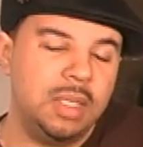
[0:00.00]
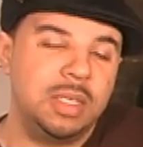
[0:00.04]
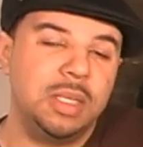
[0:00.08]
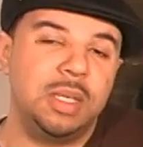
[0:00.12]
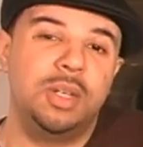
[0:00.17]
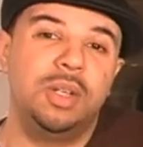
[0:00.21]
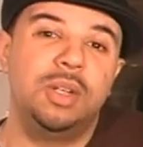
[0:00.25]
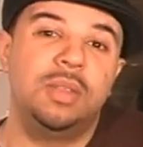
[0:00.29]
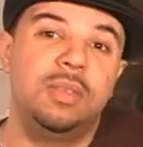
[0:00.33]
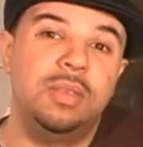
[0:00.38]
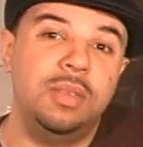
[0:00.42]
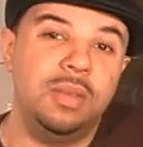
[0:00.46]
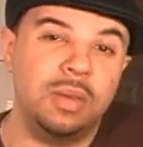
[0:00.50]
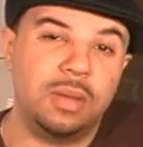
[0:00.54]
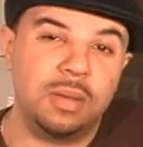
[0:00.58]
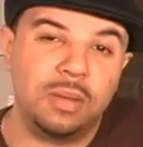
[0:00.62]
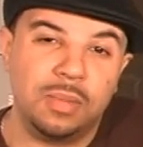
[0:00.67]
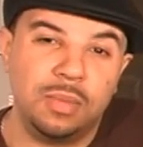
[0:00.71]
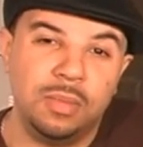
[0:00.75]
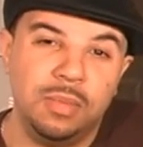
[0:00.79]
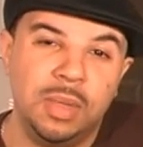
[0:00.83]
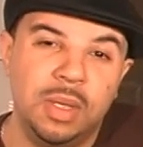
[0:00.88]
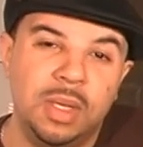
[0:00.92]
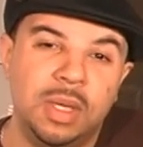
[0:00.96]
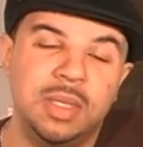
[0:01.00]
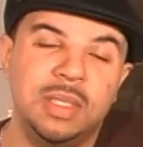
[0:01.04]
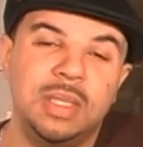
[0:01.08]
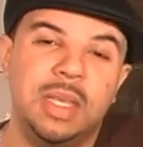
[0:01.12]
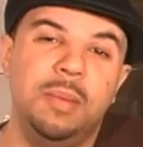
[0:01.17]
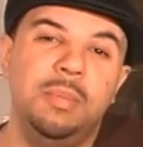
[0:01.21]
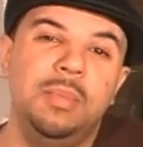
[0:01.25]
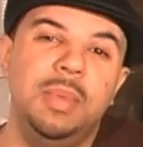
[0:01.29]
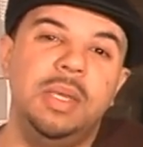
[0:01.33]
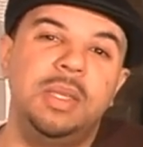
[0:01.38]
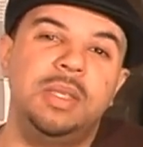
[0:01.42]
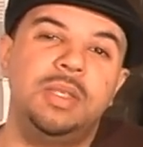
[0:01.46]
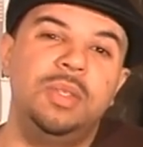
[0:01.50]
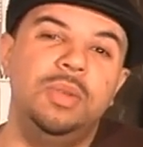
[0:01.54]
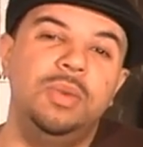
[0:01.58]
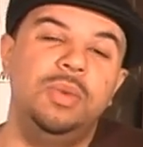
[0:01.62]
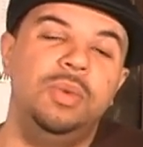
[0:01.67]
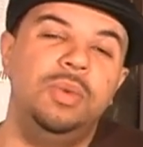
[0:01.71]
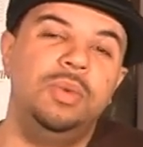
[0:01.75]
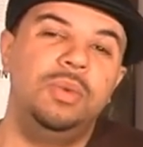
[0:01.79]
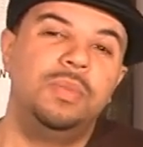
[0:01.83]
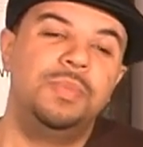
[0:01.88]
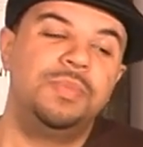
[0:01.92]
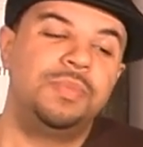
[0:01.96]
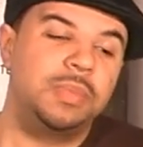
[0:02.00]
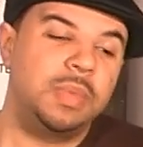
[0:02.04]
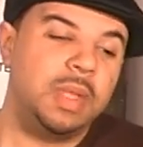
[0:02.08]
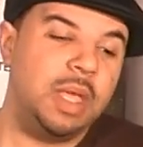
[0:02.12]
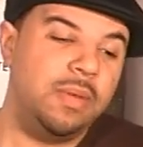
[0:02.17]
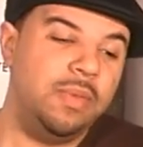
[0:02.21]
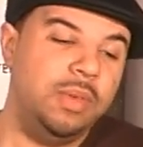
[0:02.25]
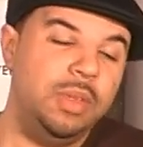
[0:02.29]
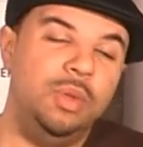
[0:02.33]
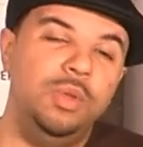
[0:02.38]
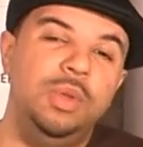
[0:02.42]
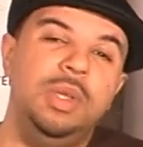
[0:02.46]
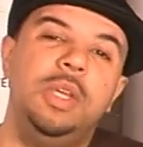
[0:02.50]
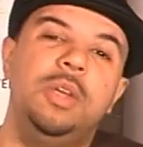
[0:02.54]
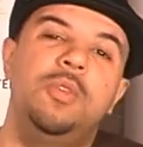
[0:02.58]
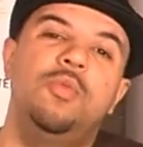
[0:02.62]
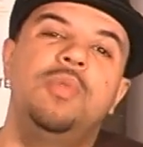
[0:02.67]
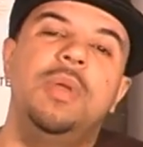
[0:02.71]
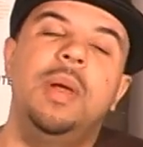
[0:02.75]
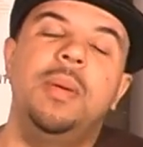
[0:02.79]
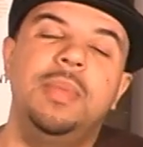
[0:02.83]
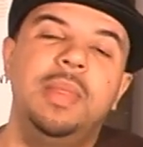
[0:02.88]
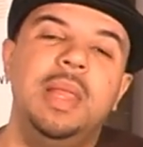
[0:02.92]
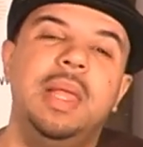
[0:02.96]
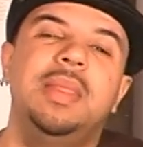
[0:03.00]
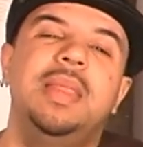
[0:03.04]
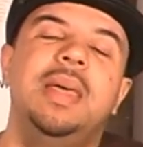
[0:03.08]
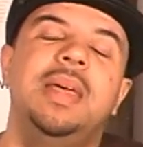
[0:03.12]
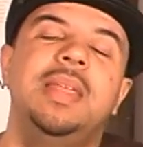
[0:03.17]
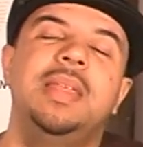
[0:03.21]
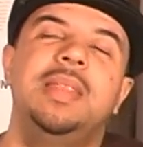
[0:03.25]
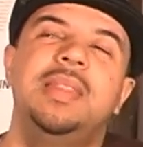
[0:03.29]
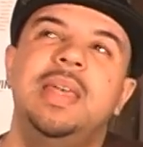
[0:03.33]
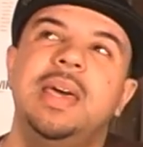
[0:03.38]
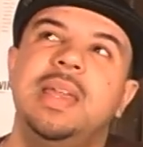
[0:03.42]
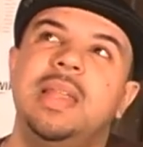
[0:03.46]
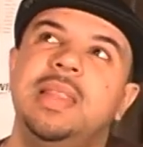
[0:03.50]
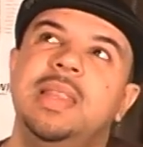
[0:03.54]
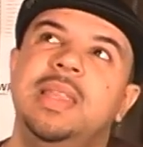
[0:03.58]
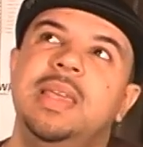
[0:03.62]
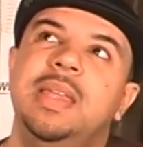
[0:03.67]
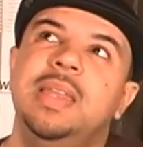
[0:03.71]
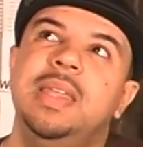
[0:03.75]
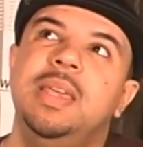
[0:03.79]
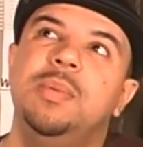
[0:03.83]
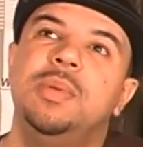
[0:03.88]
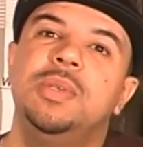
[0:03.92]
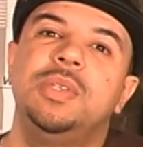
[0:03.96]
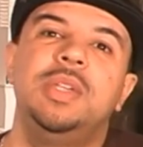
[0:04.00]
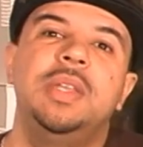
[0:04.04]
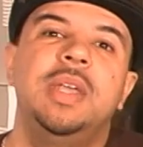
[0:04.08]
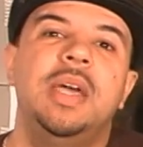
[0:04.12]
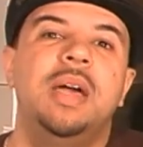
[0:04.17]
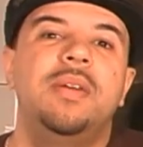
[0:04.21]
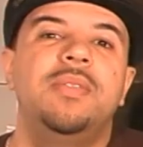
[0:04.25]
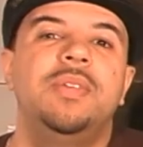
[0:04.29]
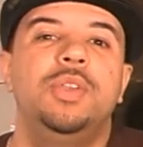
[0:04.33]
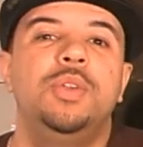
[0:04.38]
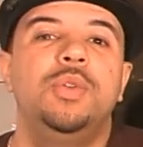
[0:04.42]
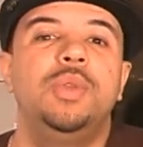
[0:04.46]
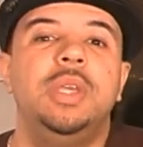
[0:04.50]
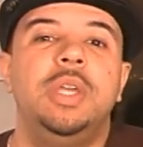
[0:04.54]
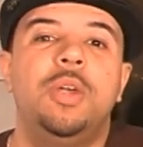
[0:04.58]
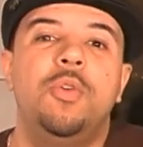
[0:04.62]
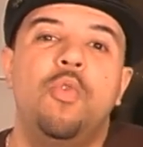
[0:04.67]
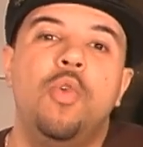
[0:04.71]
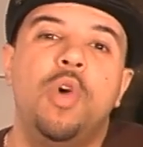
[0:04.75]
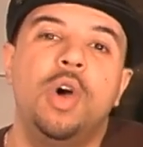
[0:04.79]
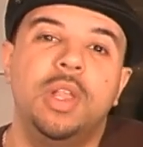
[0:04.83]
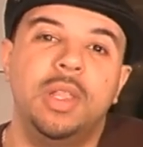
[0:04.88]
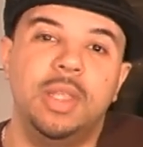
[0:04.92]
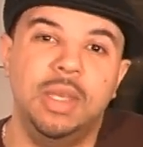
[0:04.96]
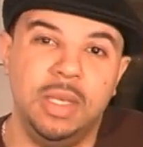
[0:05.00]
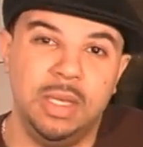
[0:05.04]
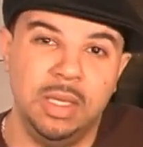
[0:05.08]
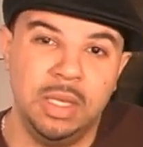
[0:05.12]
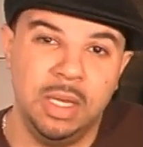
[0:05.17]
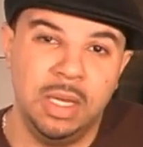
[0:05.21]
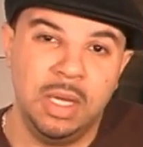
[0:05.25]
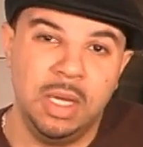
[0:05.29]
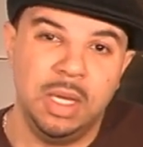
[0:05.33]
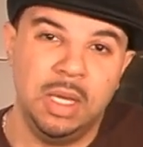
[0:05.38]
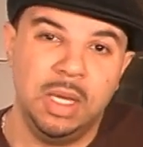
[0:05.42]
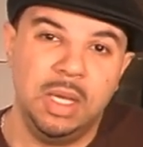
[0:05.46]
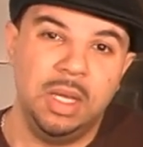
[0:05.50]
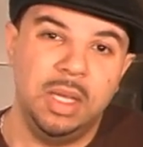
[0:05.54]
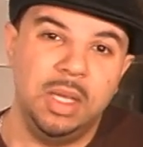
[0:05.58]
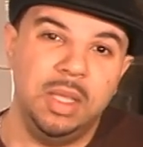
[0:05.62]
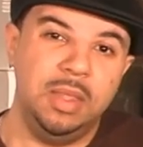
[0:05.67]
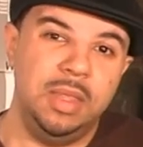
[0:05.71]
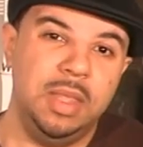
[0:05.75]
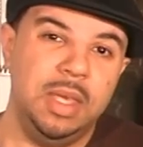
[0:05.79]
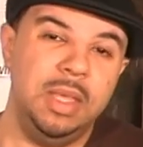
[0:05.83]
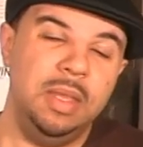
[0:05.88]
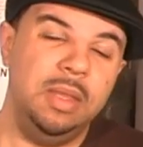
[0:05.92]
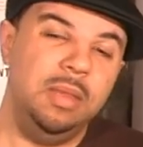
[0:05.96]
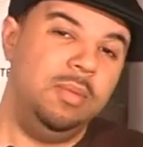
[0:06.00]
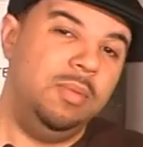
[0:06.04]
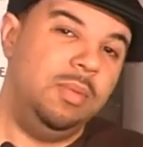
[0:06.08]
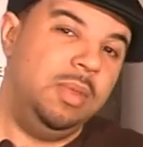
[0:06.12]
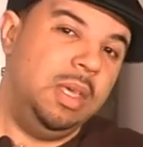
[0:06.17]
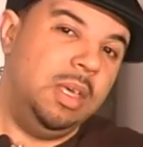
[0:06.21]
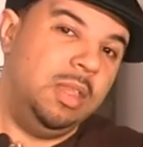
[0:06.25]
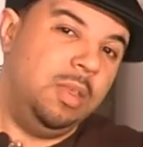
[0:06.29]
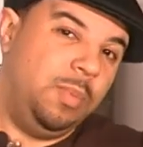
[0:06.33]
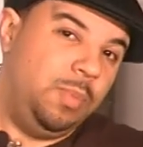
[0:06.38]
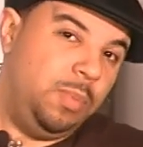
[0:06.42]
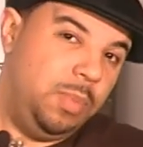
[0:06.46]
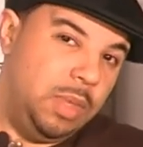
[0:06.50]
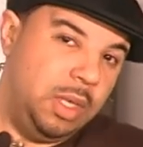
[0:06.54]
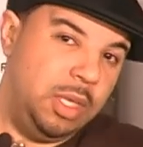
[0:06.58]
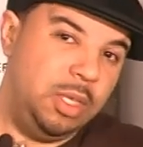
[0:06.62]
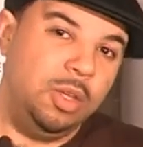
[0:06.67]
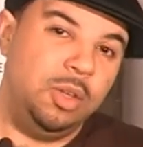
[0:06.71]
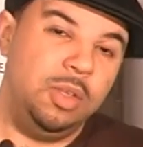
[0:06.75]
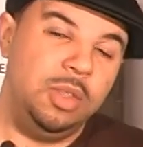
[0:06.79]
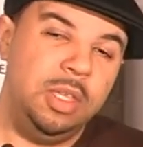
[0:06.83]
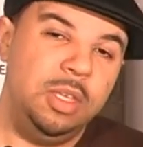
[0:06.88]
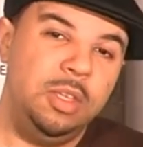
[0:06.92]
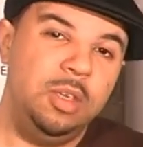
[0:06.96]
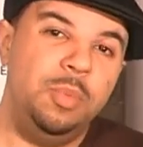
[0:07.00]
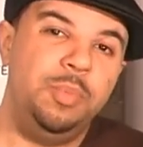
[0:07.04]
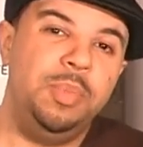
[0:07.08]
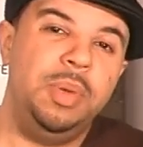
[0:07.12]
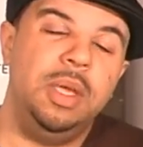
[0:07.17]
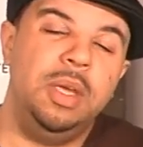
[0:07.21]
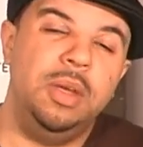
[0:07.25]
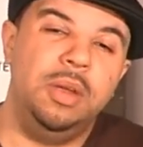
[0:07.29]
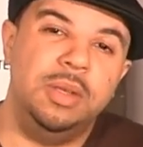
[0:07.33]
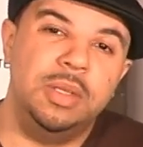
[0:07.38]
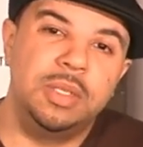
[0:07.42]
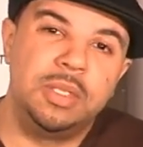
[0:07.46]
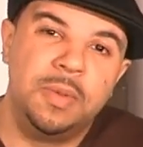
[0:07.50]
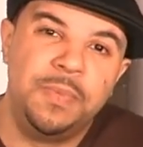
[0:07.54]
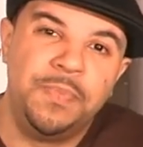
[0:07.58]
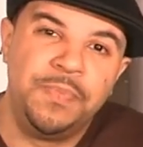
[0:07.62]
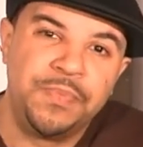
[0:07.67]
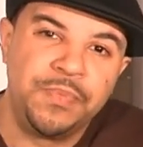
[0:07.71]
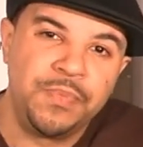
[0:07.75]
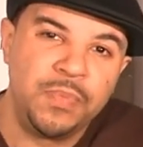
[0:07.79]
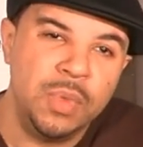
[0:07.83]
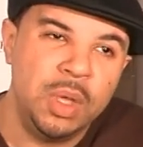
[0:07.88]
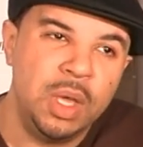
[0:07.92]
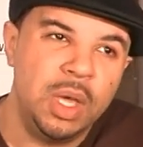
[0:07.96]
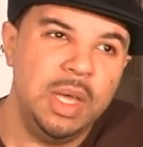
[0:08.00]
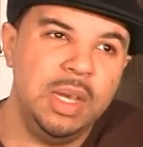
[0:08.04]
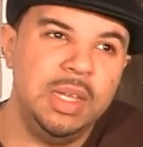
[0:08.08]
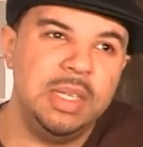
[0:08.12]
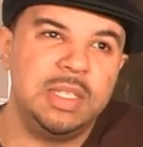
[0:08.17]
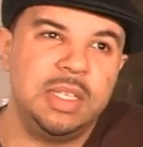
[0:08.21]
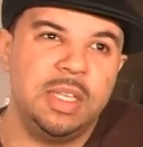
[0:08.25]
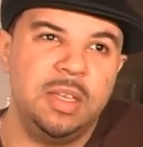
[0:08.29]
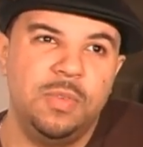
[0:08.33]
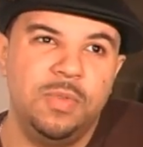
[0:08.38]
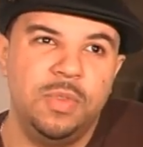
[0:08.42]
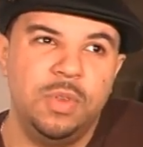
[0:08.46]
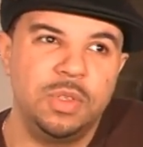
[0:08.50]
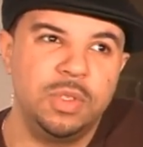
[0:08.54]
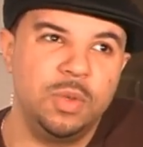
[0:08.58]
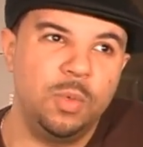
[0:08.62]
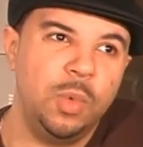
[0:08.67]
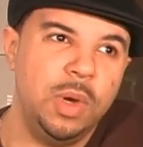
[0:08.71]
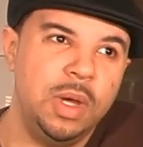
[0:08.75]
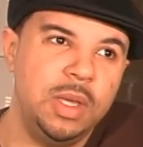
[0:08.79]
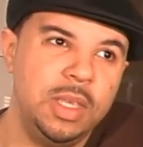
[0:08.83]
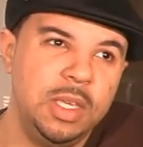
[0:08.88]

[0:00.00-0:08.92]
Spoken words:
good thing because that makes you have a unique, that enables you to have a unique quality than your peers." And he said, "If there's a way that